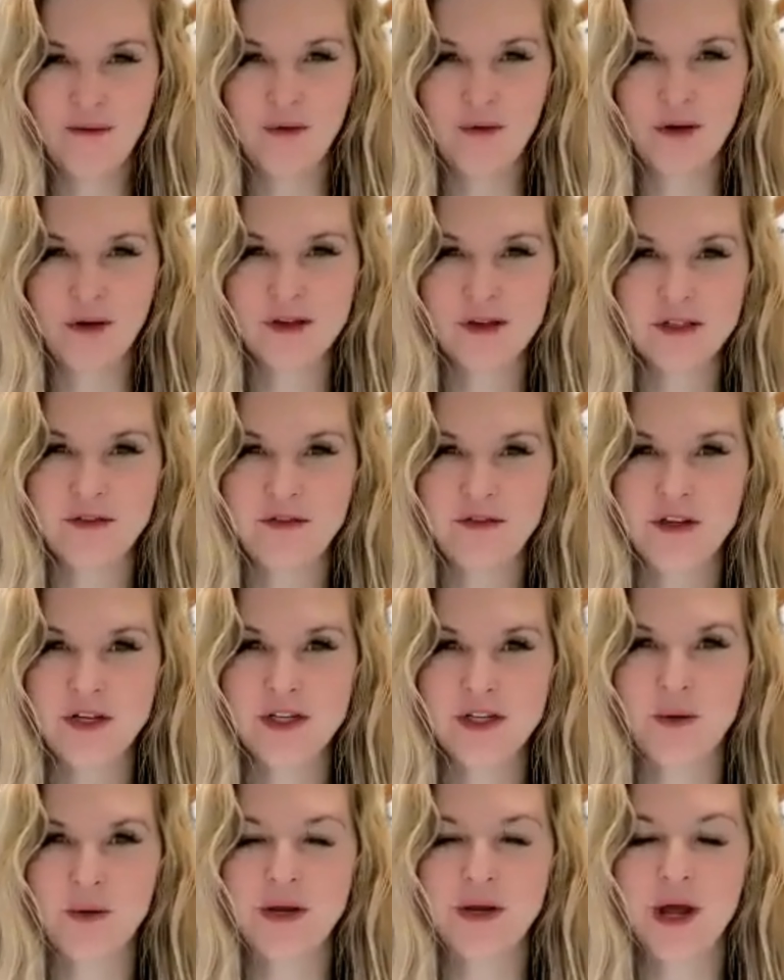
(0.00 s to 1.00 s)
For those of you who
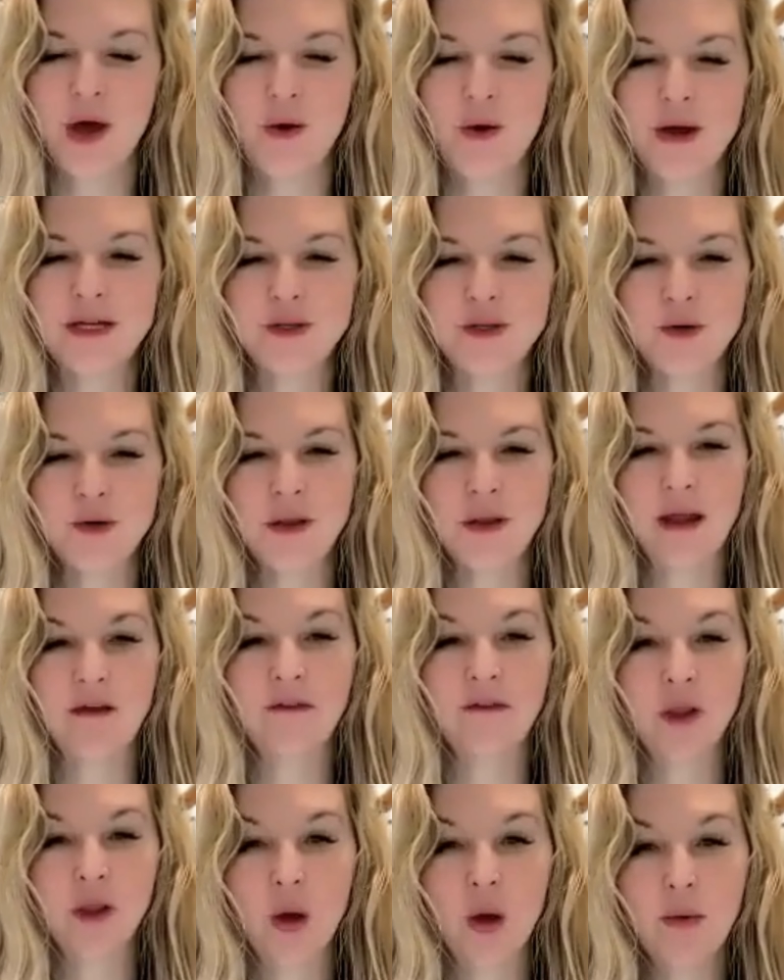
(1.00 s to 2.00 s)
don't know, I do a lot
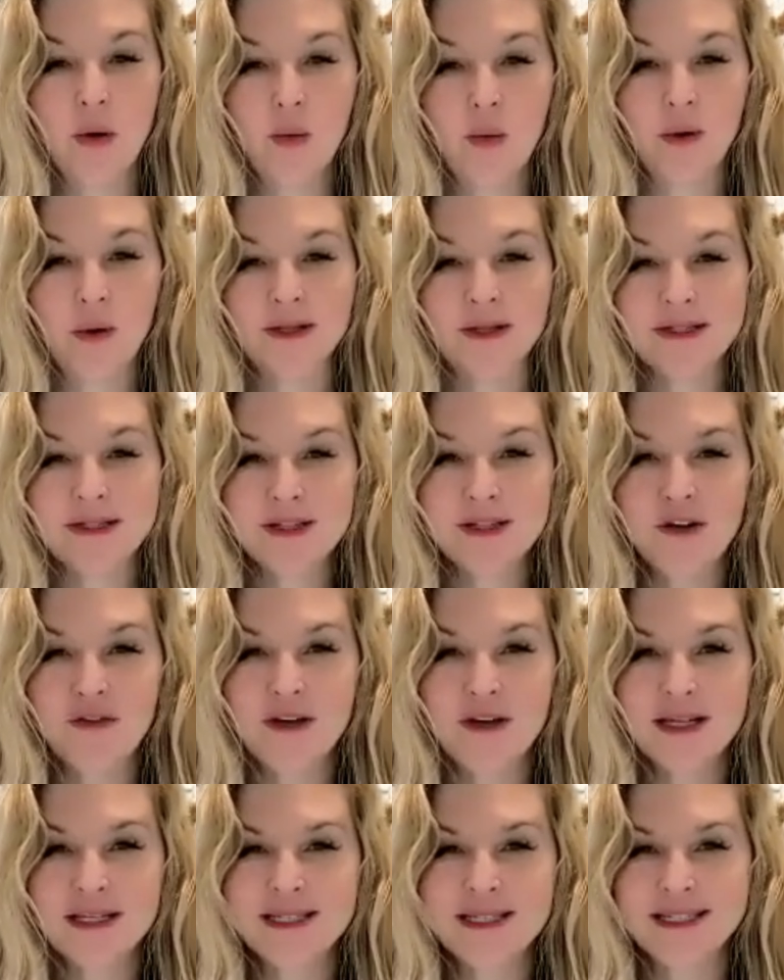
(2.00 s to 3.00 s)
of global world
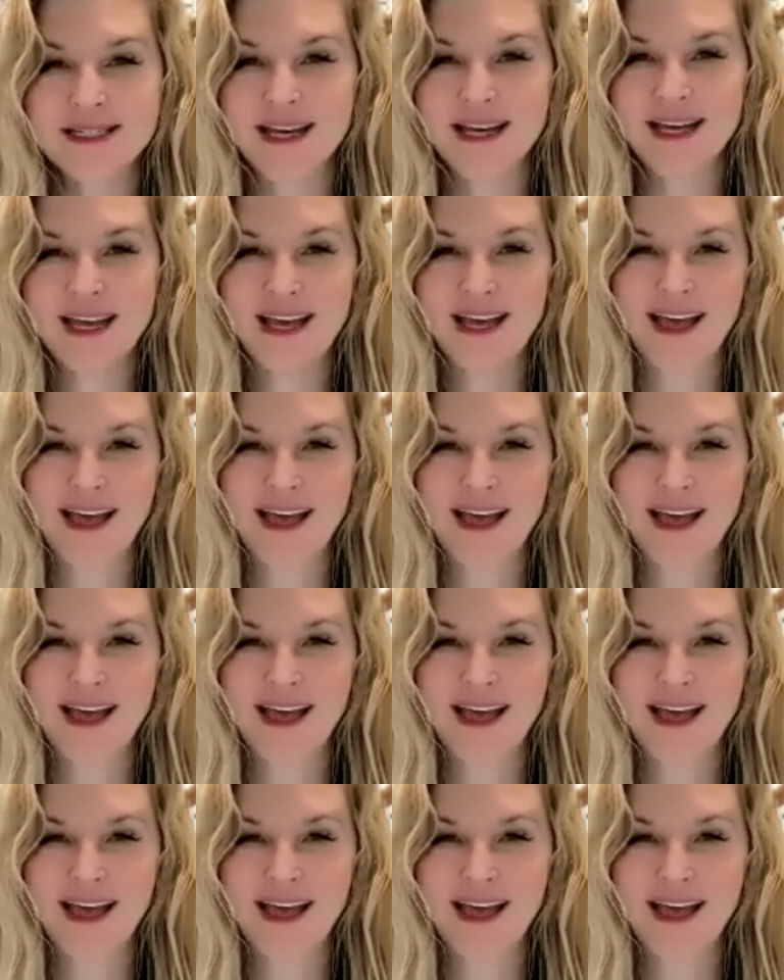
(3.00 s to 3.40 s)
service,